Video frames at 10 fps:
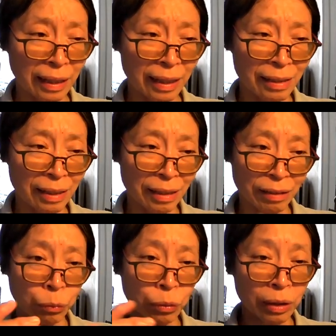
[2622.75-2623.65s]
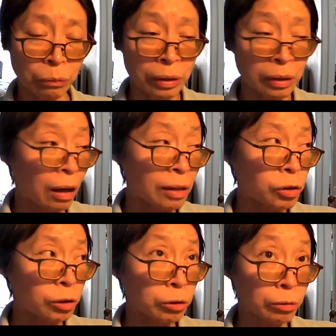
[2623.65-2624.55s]
And what
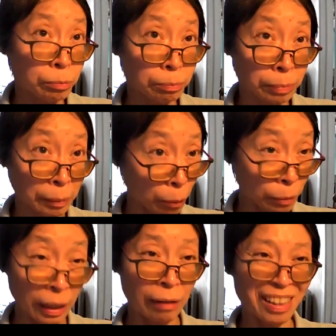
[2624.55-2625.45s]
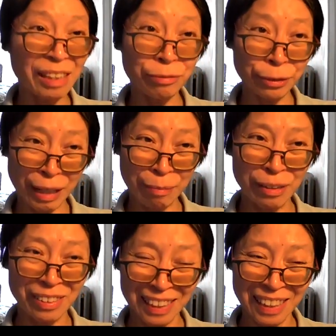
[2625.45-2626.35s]
caused you to be burnt out, if you're
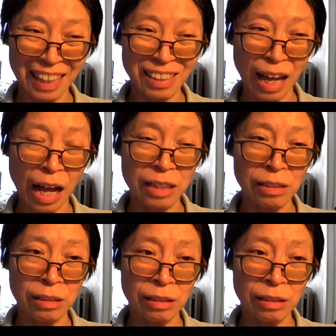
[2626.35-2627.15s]
able to discuss that?